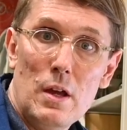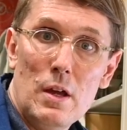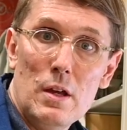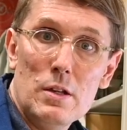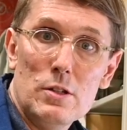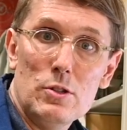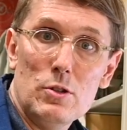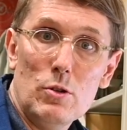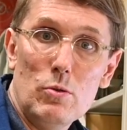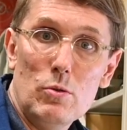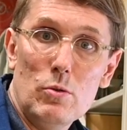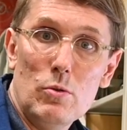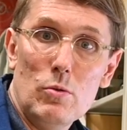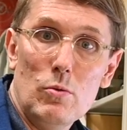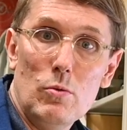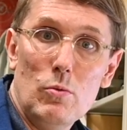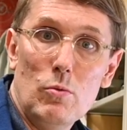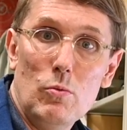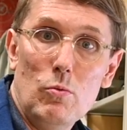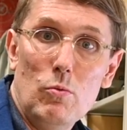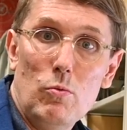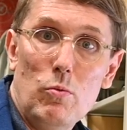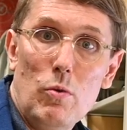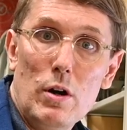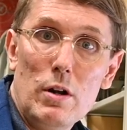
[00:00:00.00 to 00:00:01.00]
So
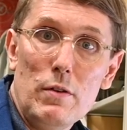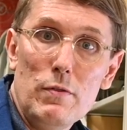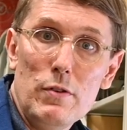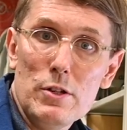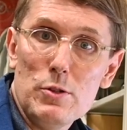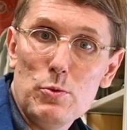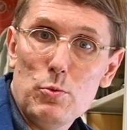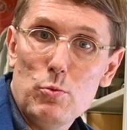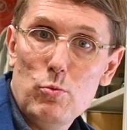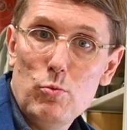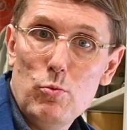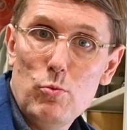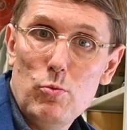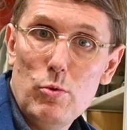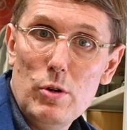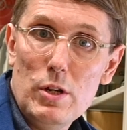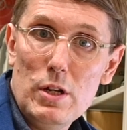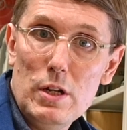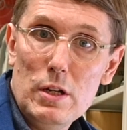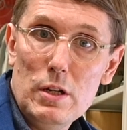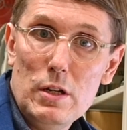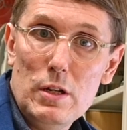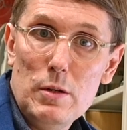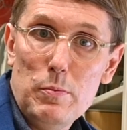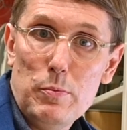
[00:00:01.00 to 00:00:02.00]
one of his
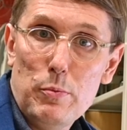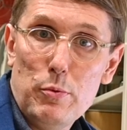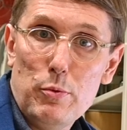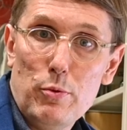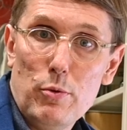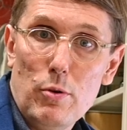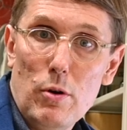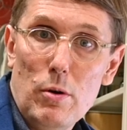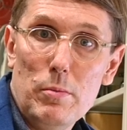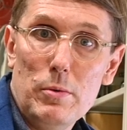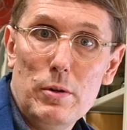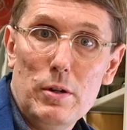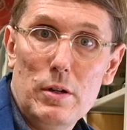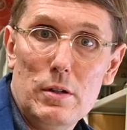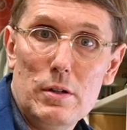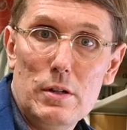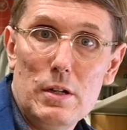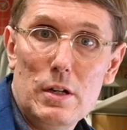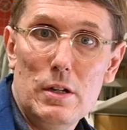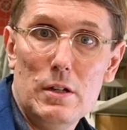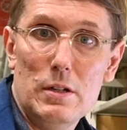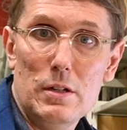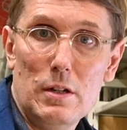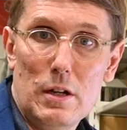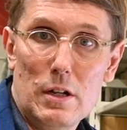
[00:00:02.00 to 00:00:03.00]
really prominent
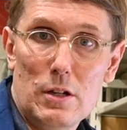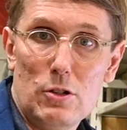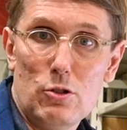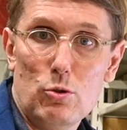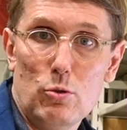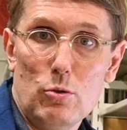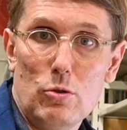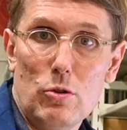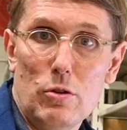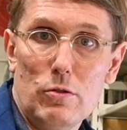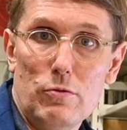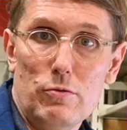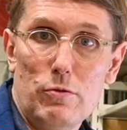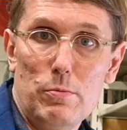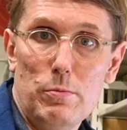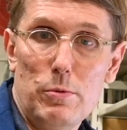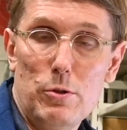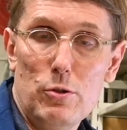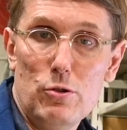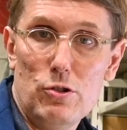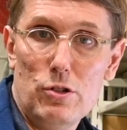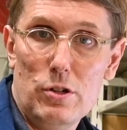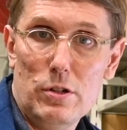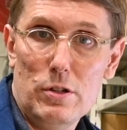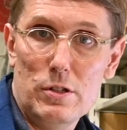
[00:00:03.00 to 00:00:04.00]
intellectual
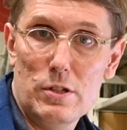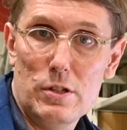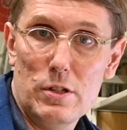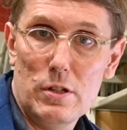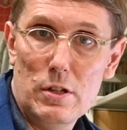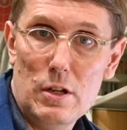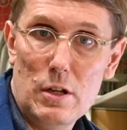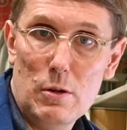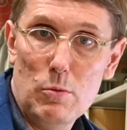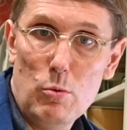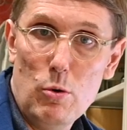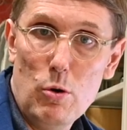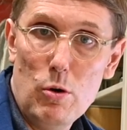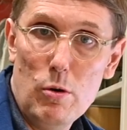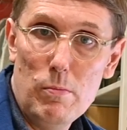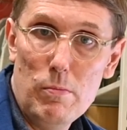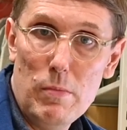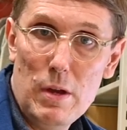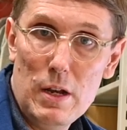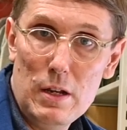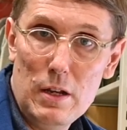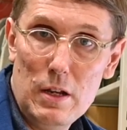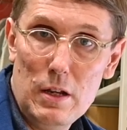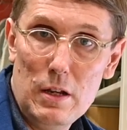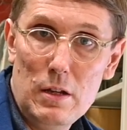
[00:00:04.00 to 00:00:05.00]
contributions, and there were
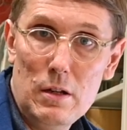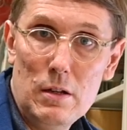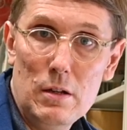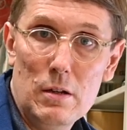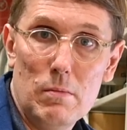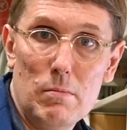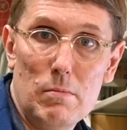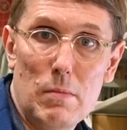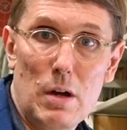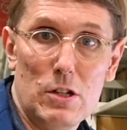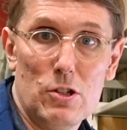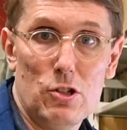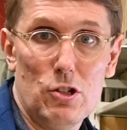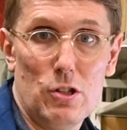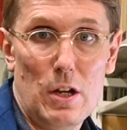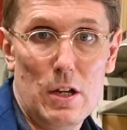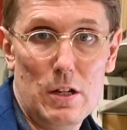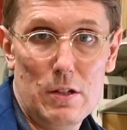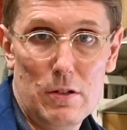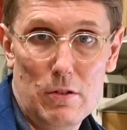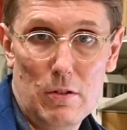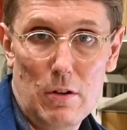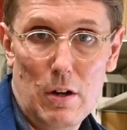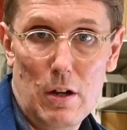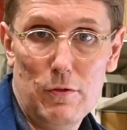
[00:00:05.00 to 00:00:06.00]
many much
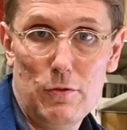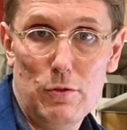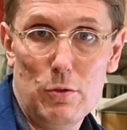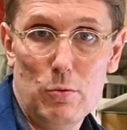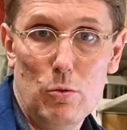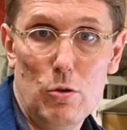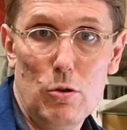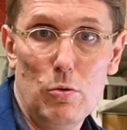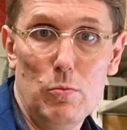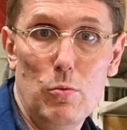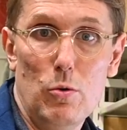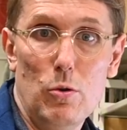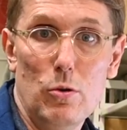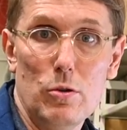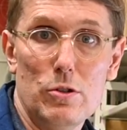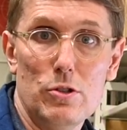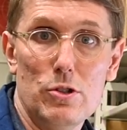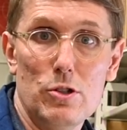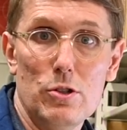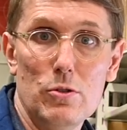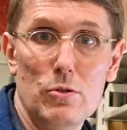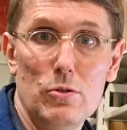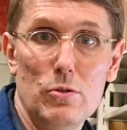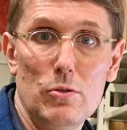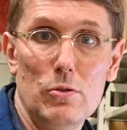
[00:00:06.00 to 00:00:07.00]
later after World War
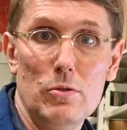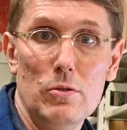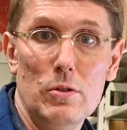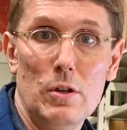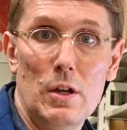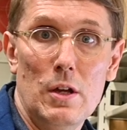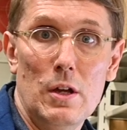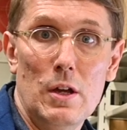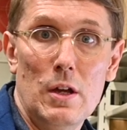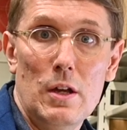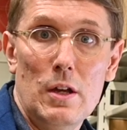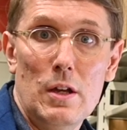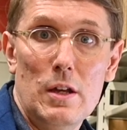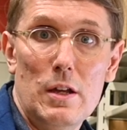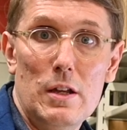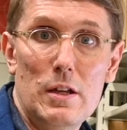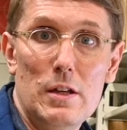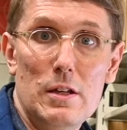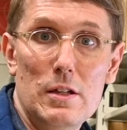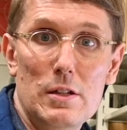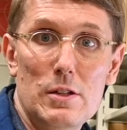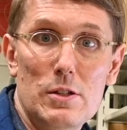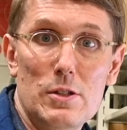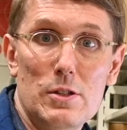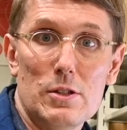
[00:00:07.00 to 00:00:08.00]
II,
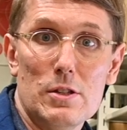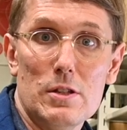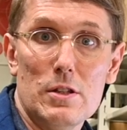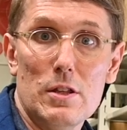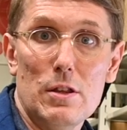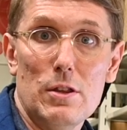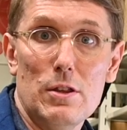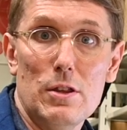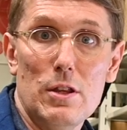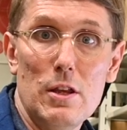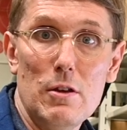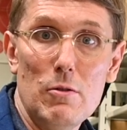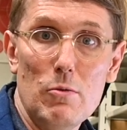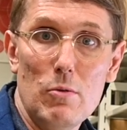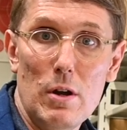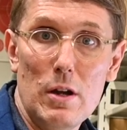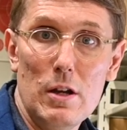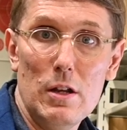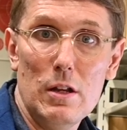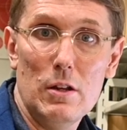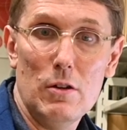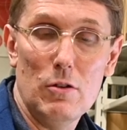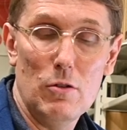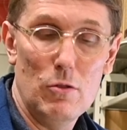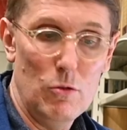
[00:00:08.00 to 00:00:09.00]
is the
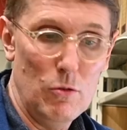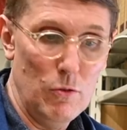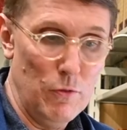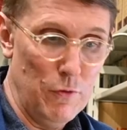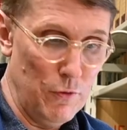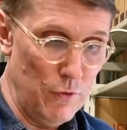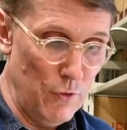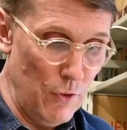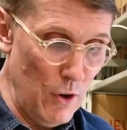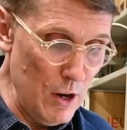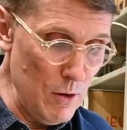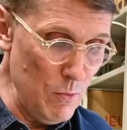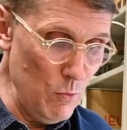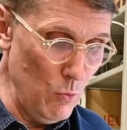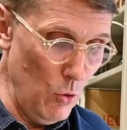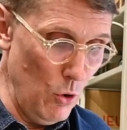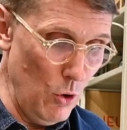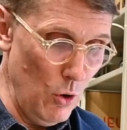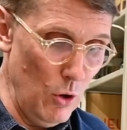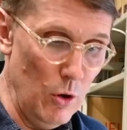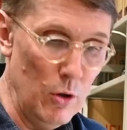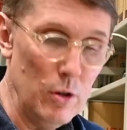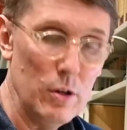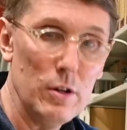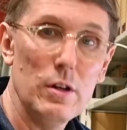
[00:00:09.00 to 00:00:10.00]
theoretical
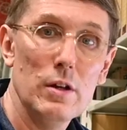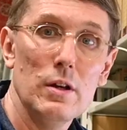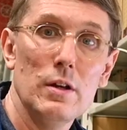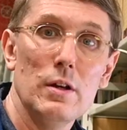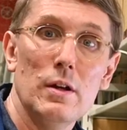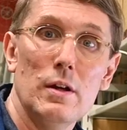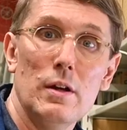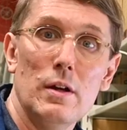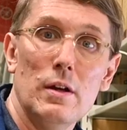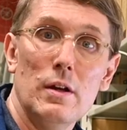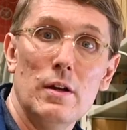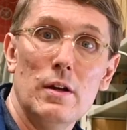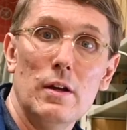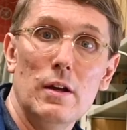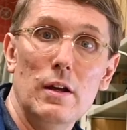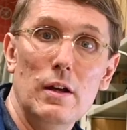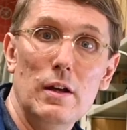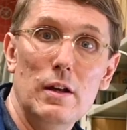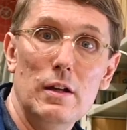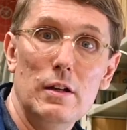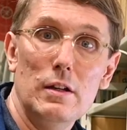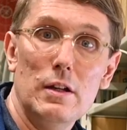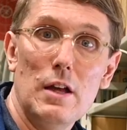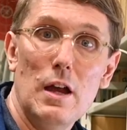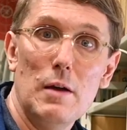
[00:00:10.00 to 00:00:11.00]
framework
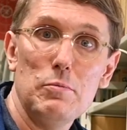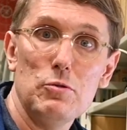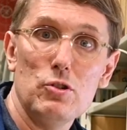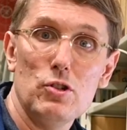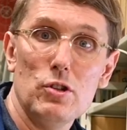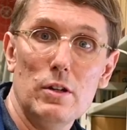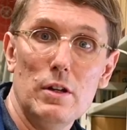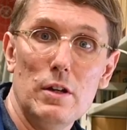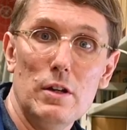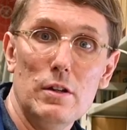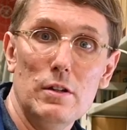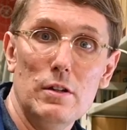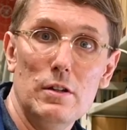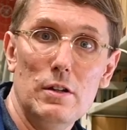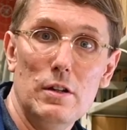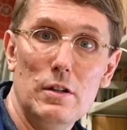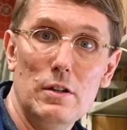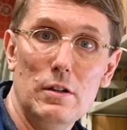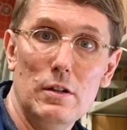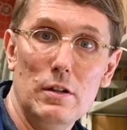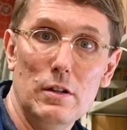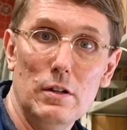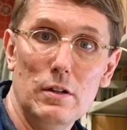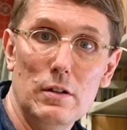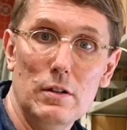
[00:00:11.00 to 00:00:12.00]
encapsulated
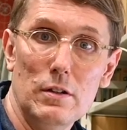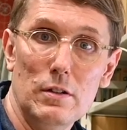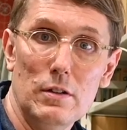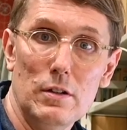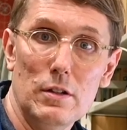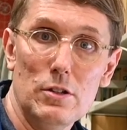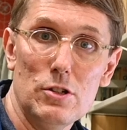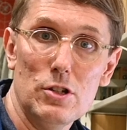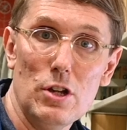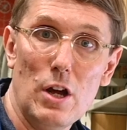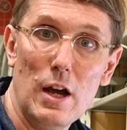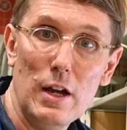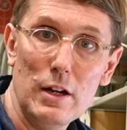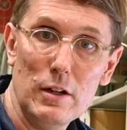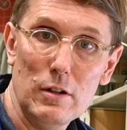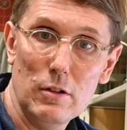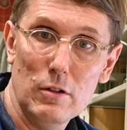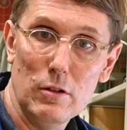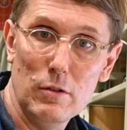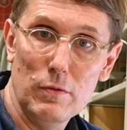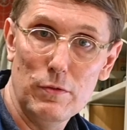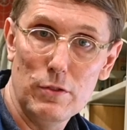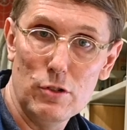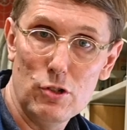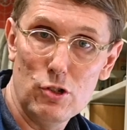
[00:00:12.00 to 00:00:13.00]
in the
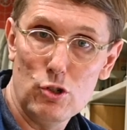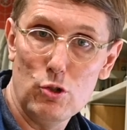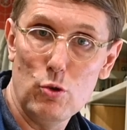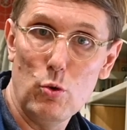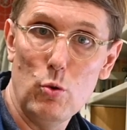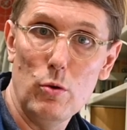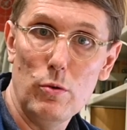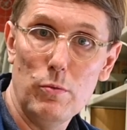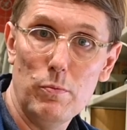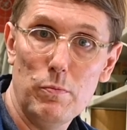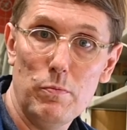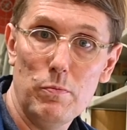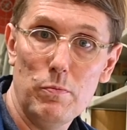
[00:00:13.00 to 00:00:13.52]
title of the short